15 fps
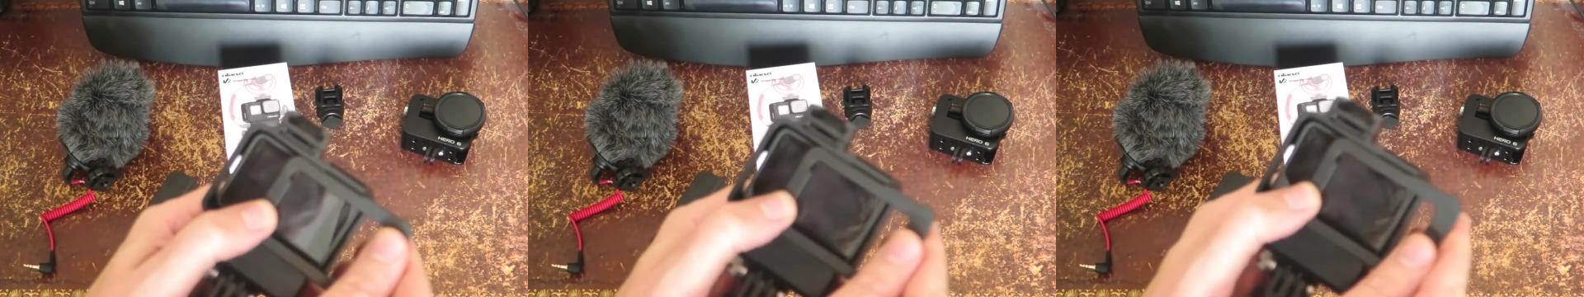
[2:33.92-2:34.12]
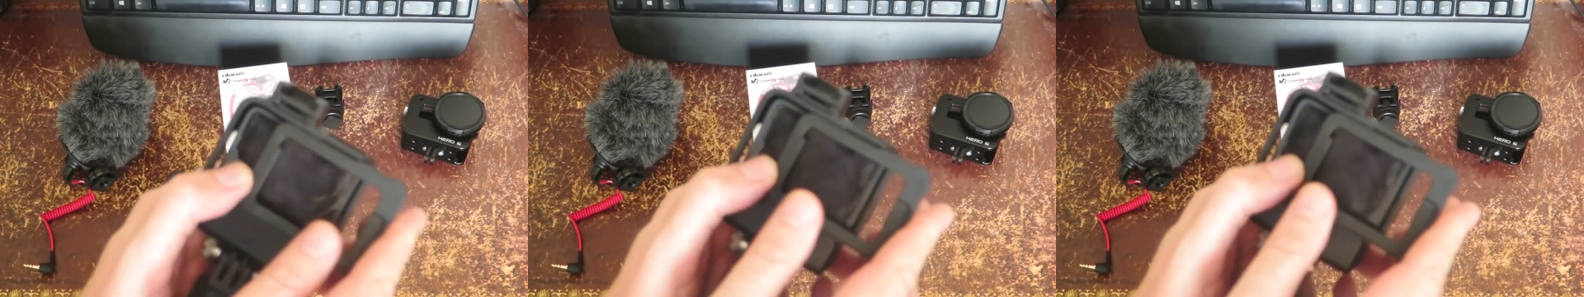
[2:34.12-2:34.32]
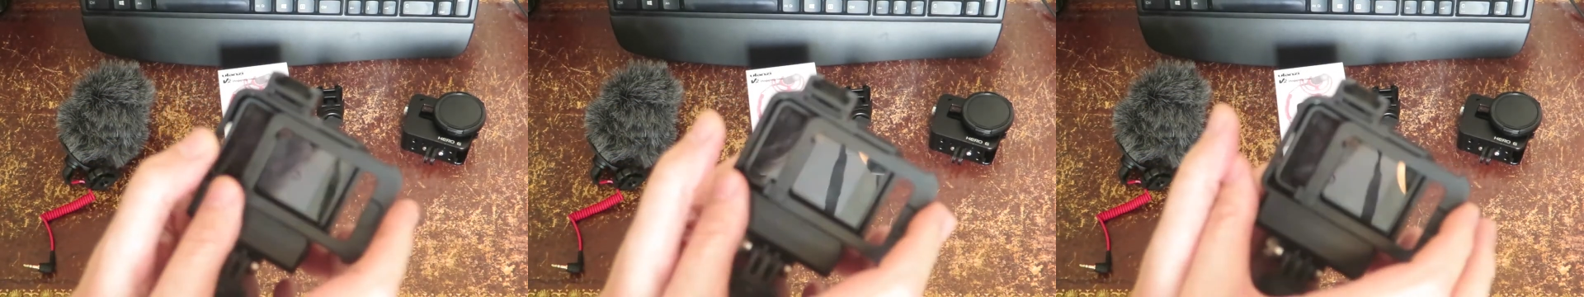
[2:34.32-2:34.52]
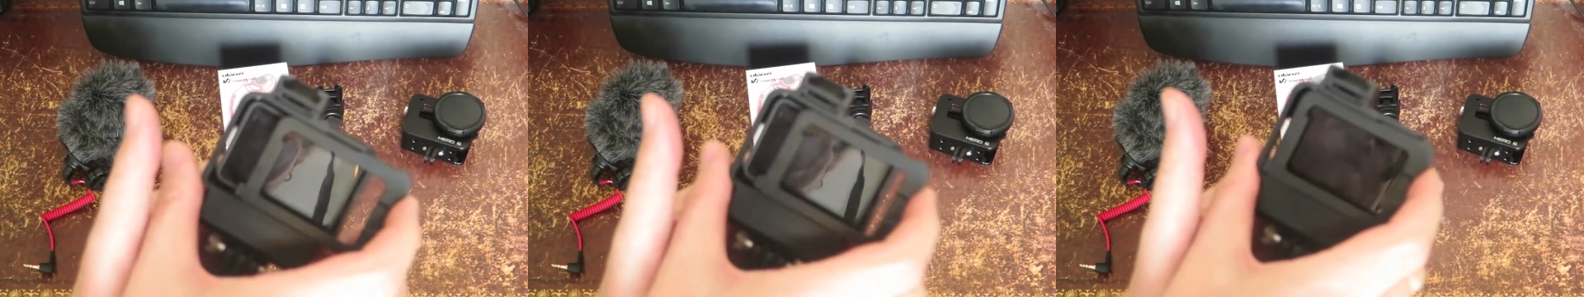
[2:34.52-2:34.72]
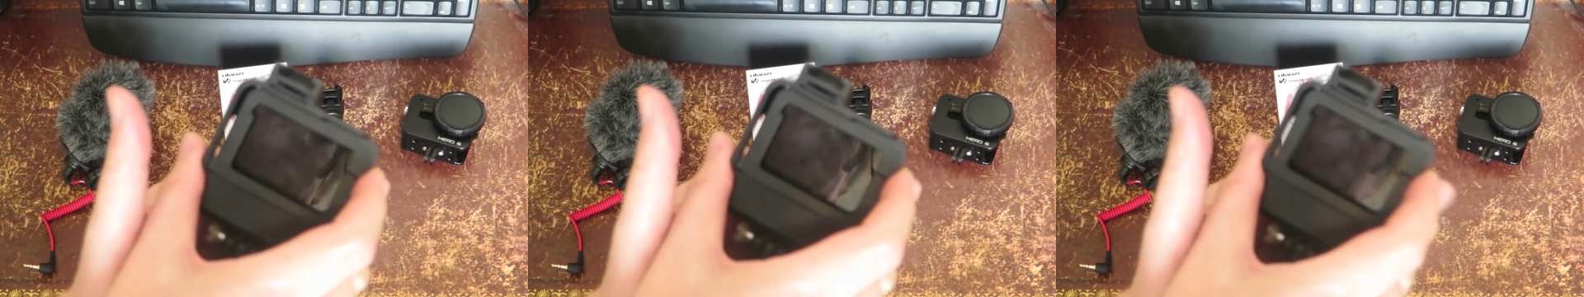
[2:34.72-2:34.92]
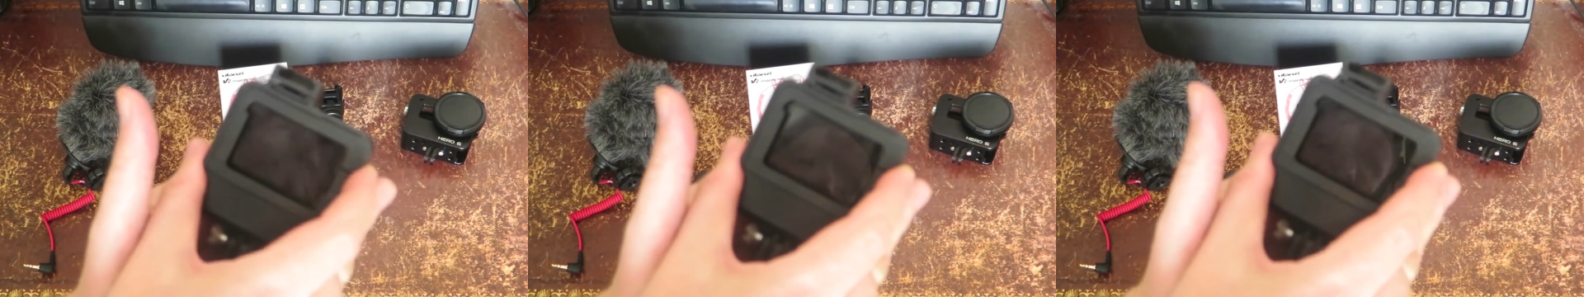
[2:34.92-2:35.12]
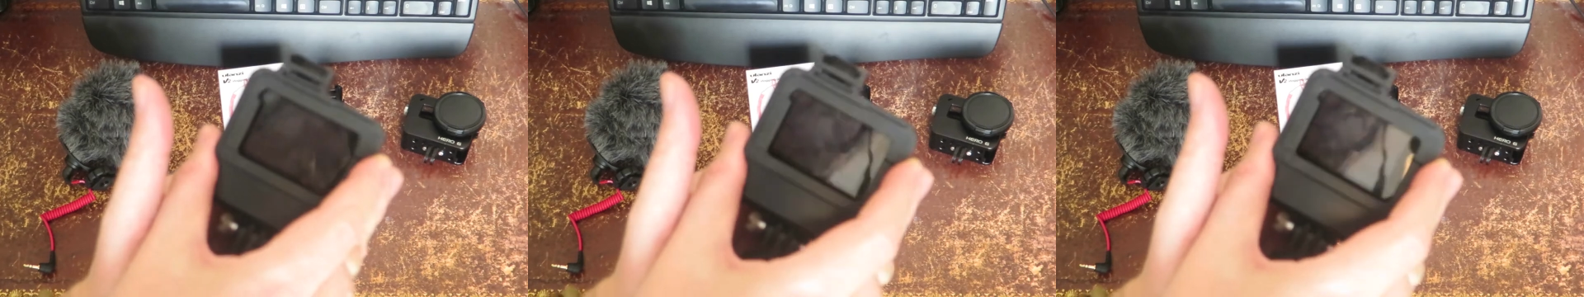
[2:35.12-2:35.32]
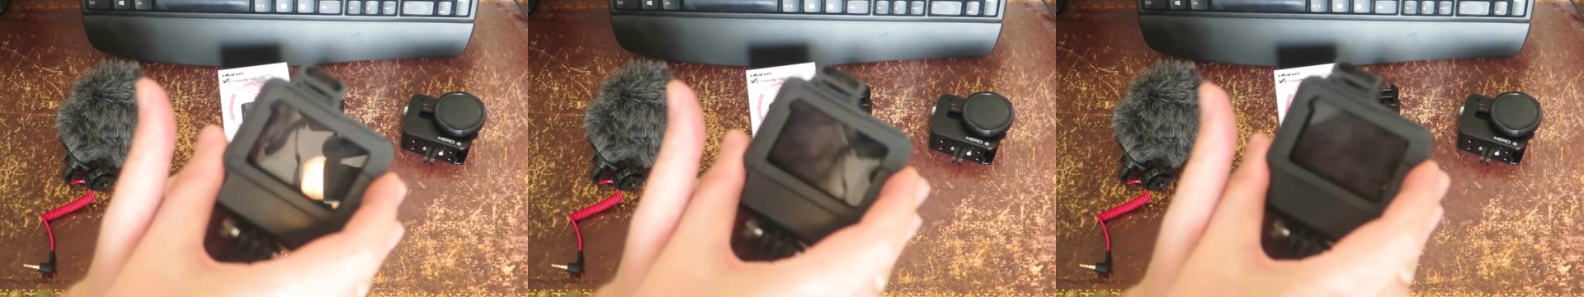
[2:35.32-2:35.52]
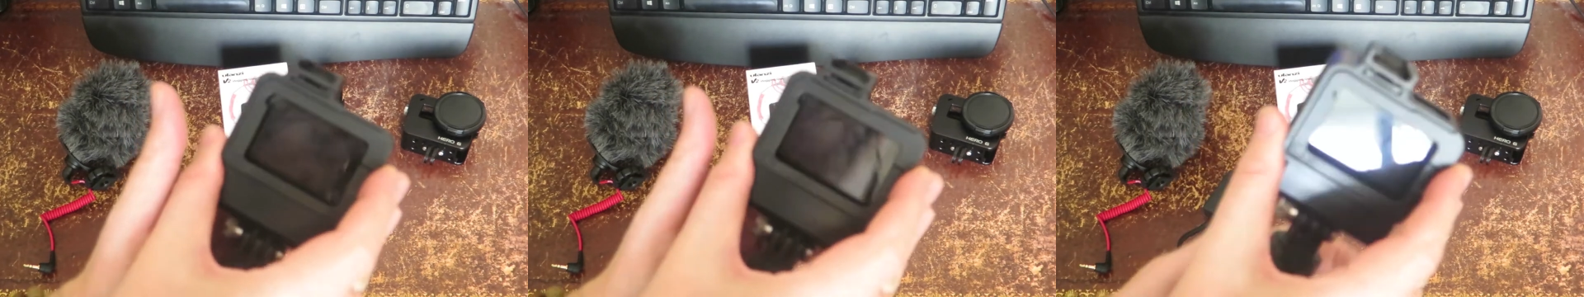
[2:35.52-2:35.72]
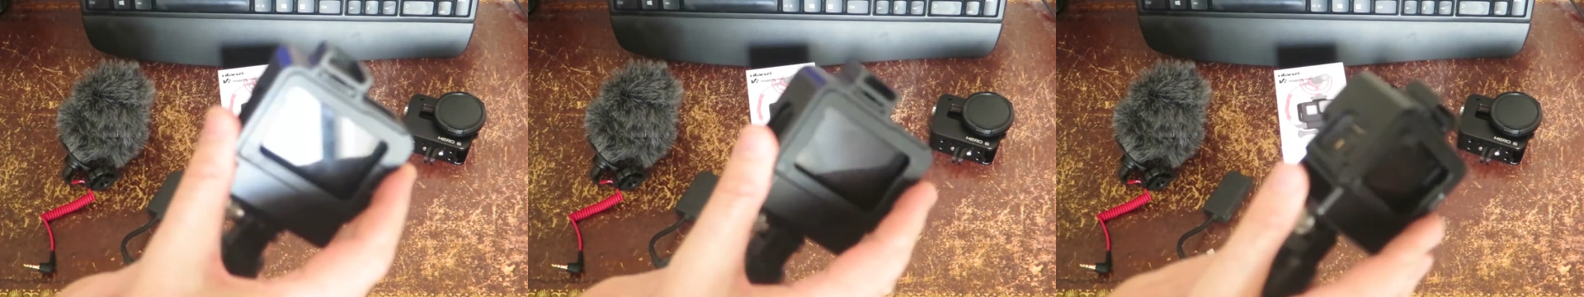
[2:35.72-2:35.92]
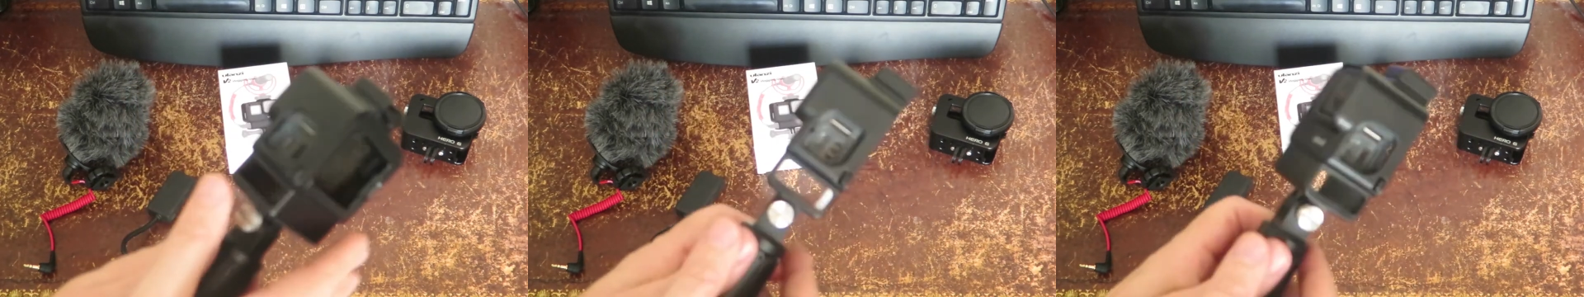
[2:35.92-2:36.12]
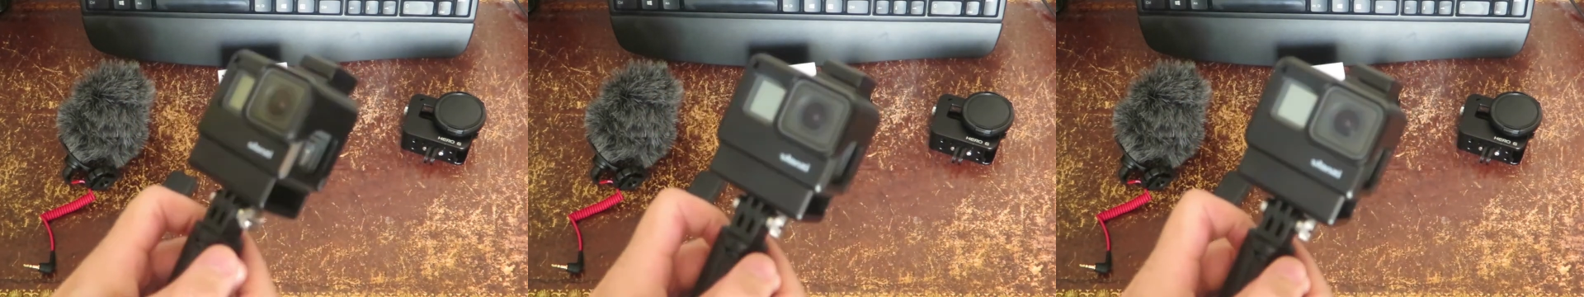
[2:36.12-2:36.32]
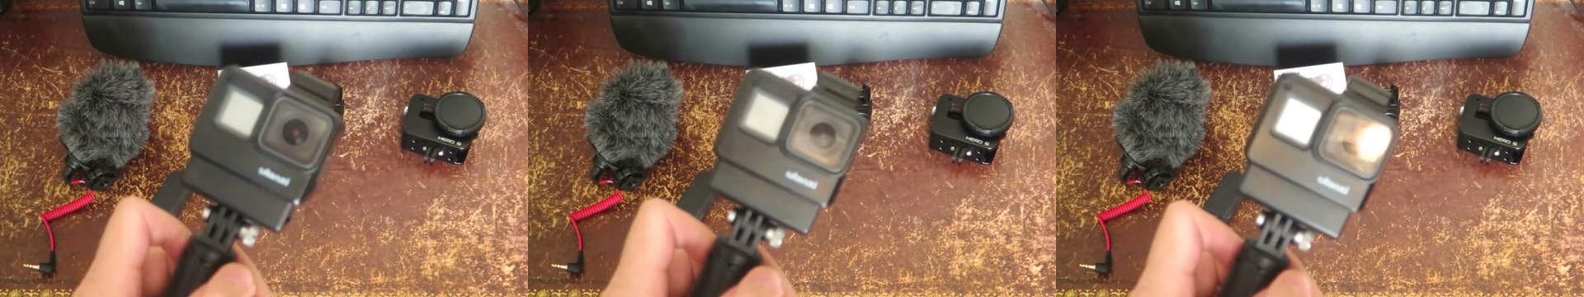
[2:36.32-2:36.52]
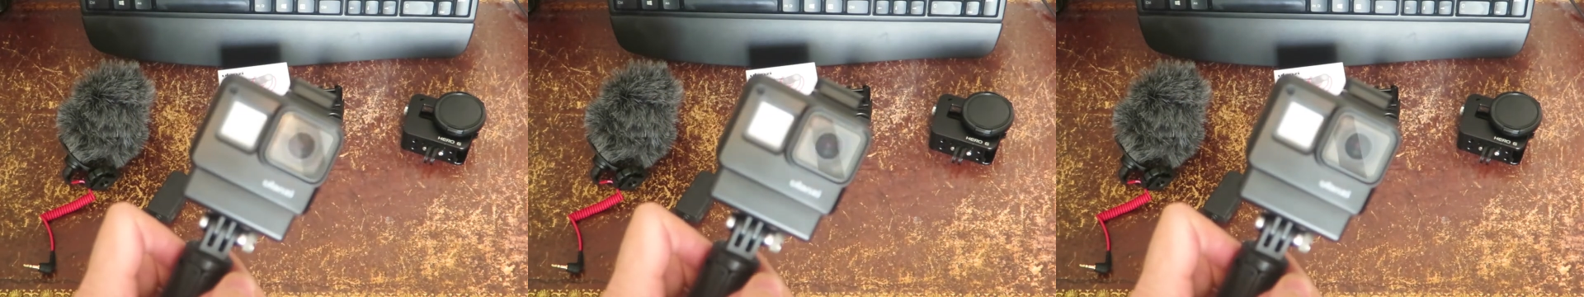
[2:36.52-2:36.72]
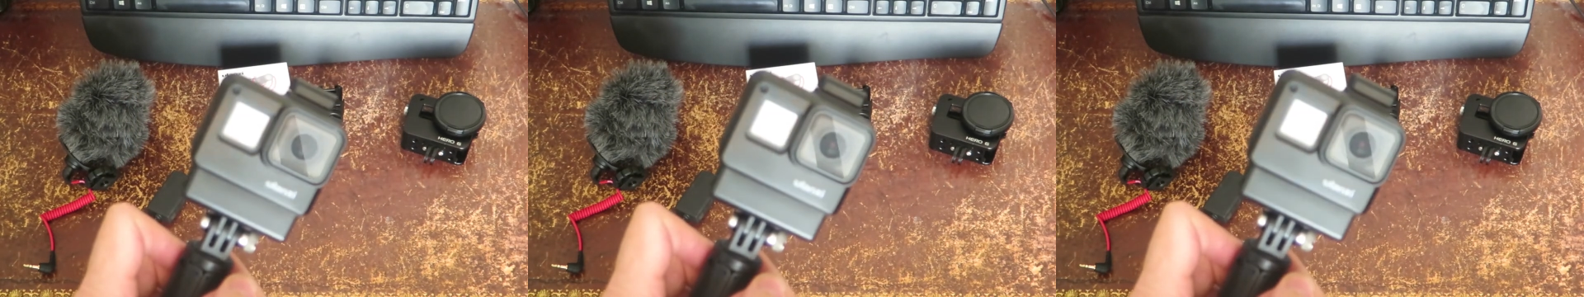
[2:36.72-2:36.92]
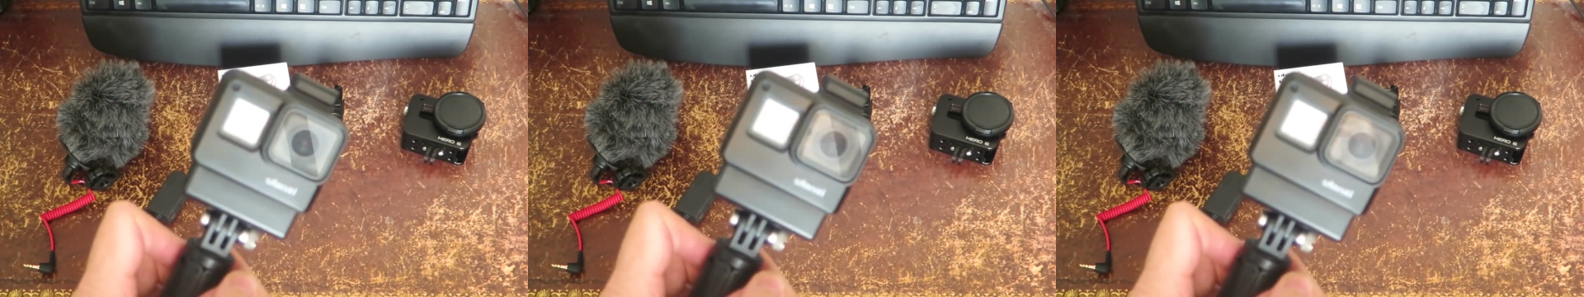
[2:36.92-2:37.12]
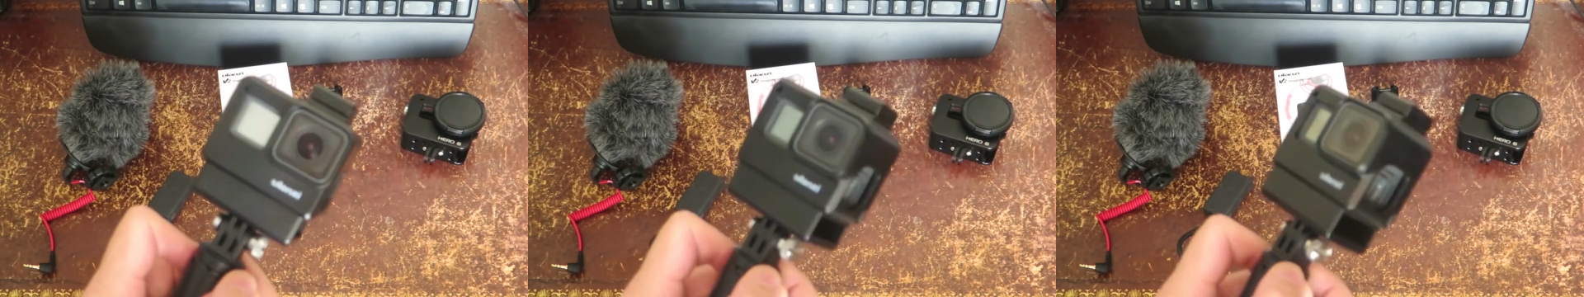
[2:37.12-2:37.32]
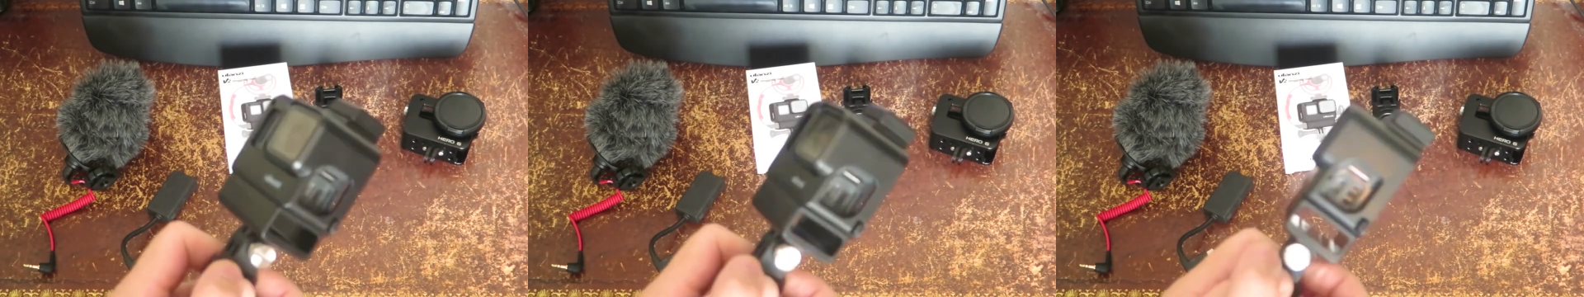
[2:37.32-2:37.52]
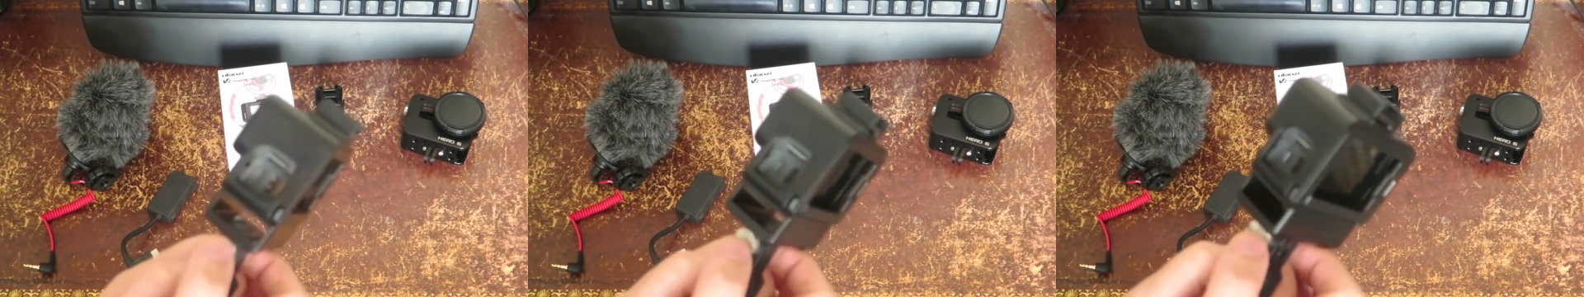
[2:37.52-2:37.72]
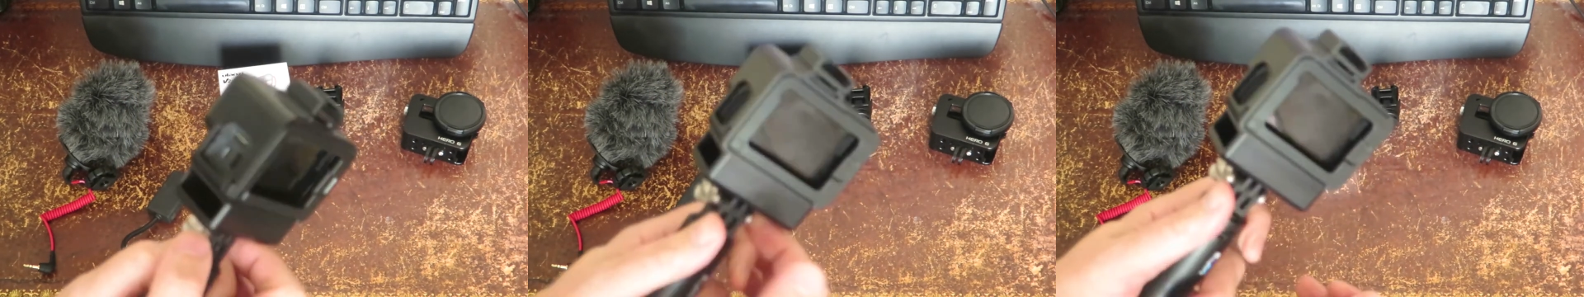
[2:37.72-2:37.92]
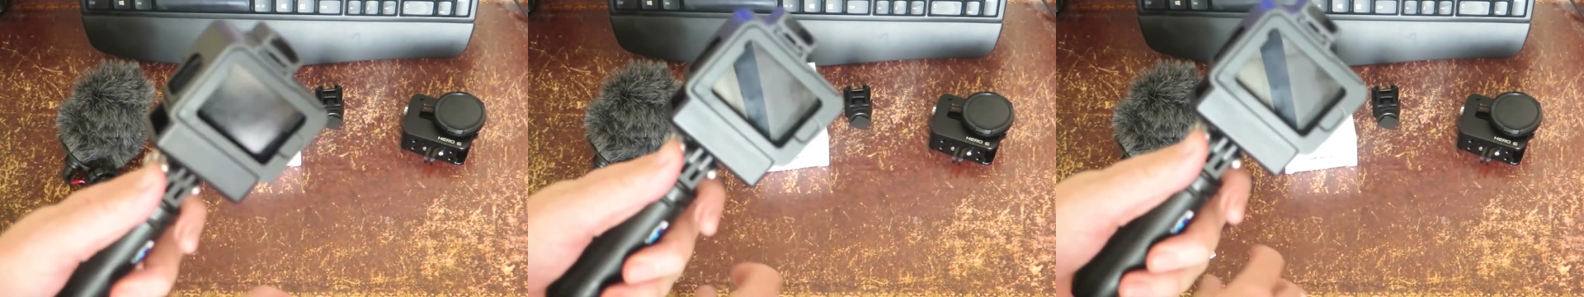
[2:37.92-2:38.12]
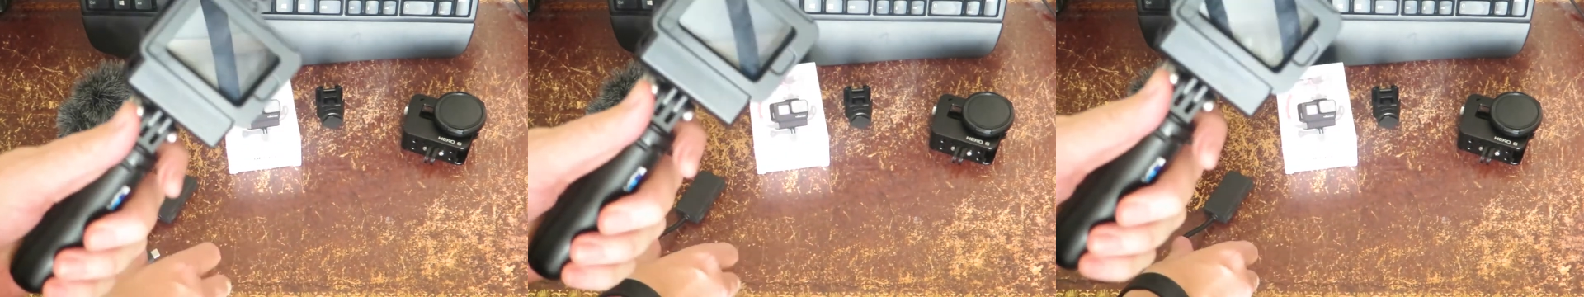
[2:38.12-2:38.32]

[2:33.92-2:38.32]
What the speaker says: (no speaker visible)